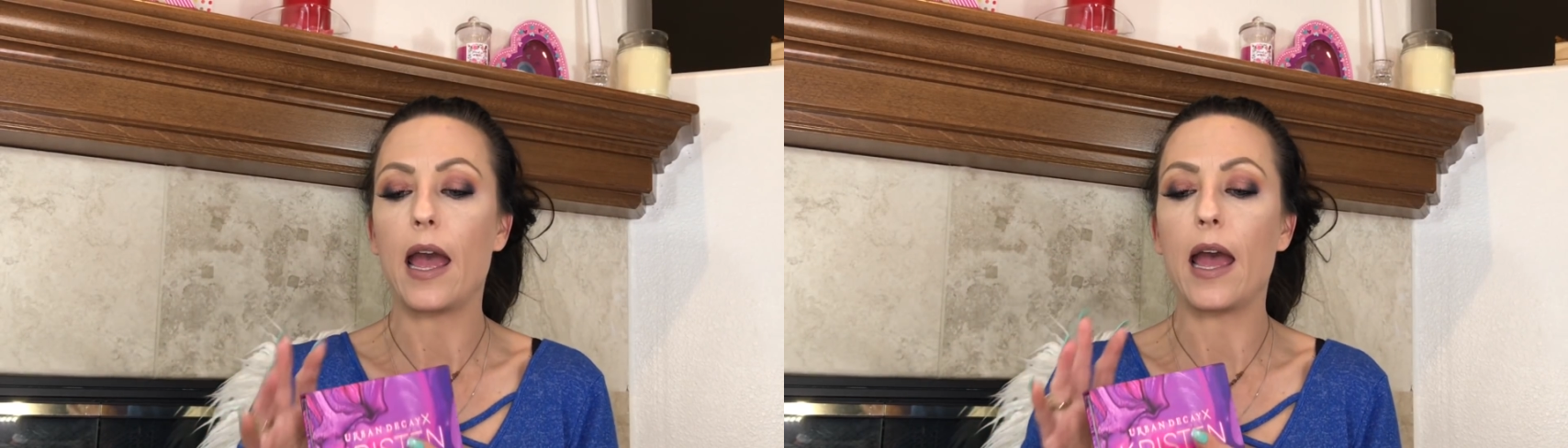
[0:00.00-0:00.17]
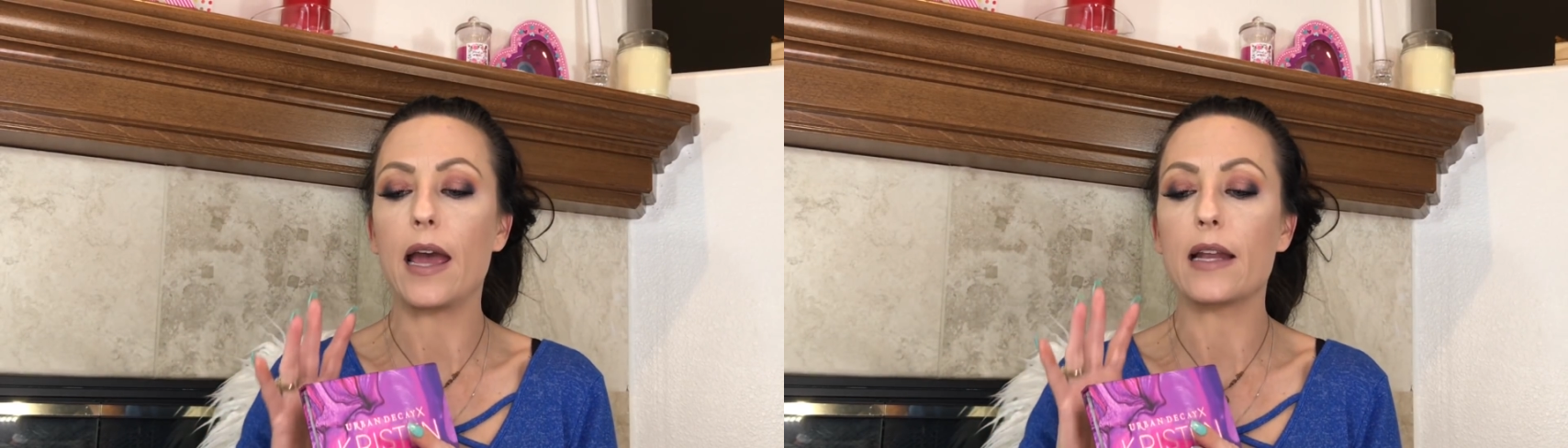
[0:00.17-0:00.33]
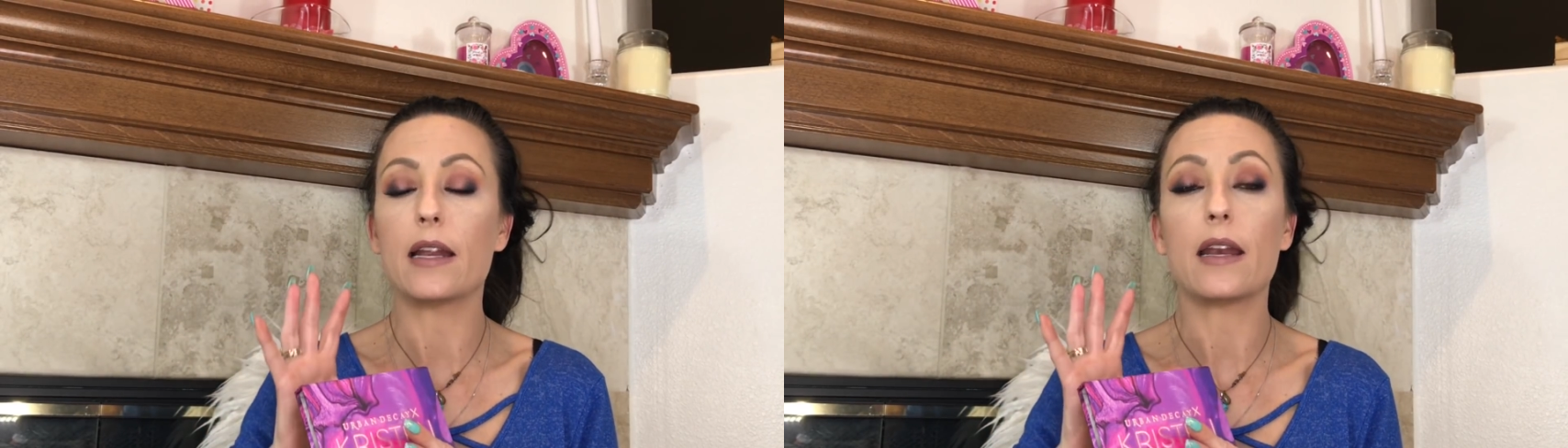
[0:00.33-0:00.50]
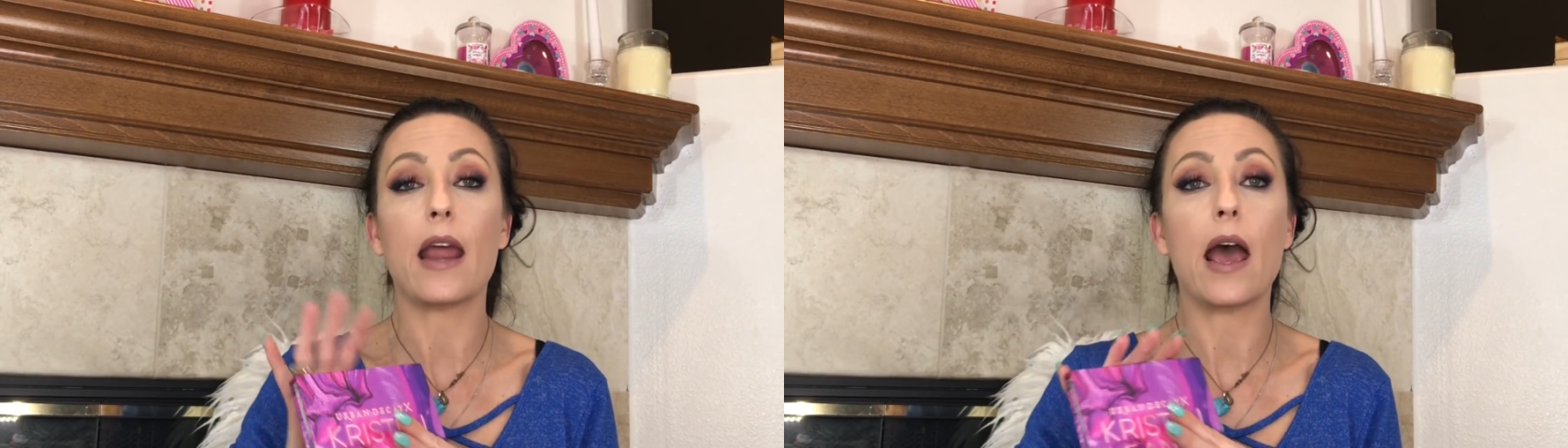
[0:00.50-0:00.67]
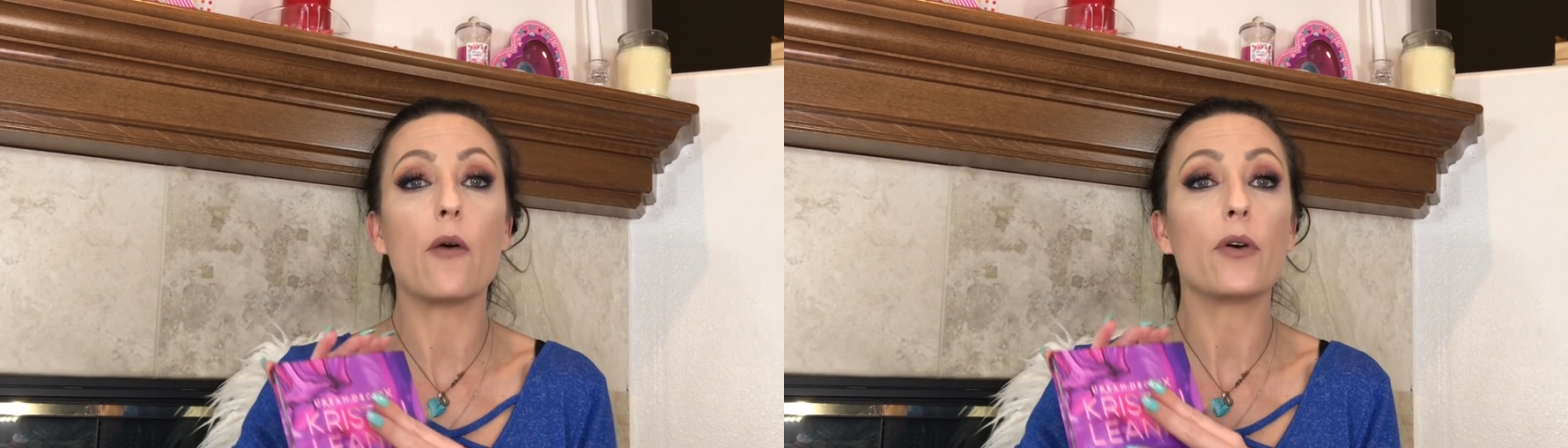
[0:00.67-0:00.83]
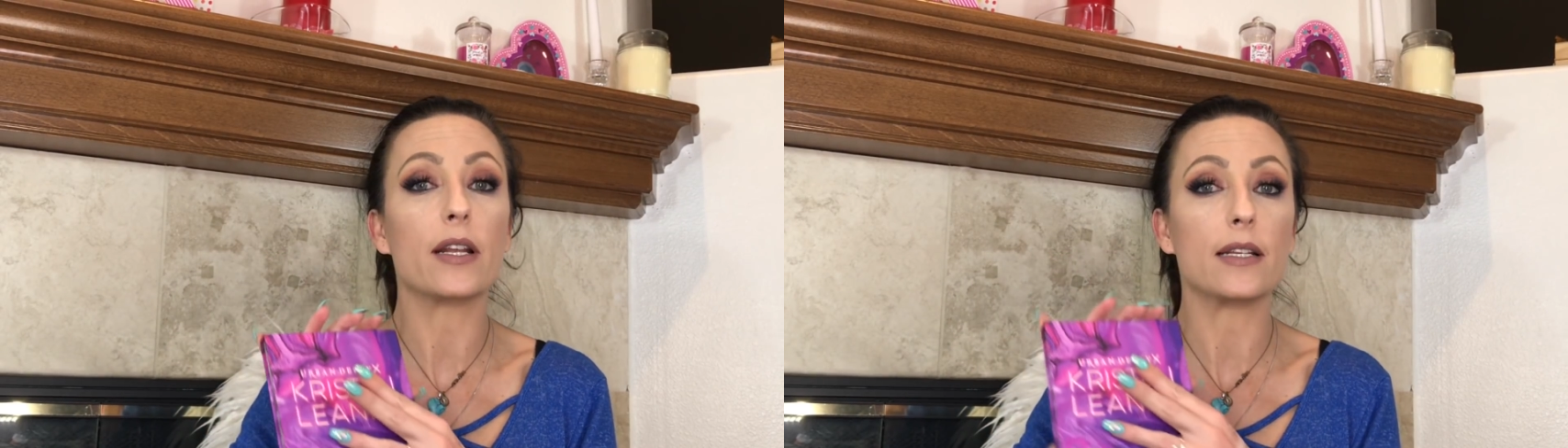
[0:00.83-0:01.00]
And
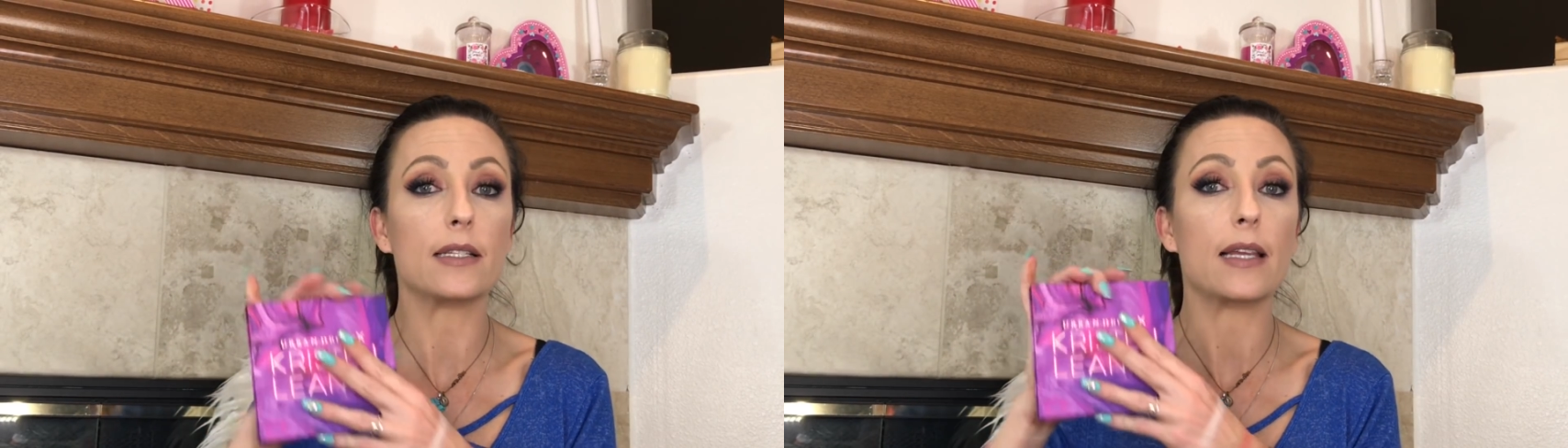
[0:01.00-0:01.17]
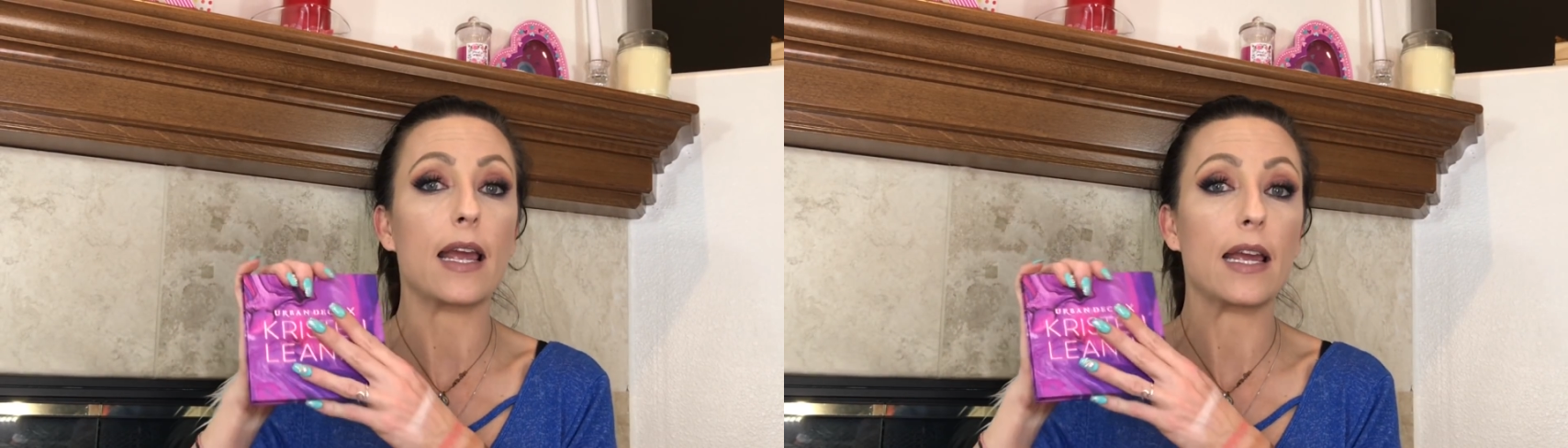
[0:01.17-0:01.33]
now it is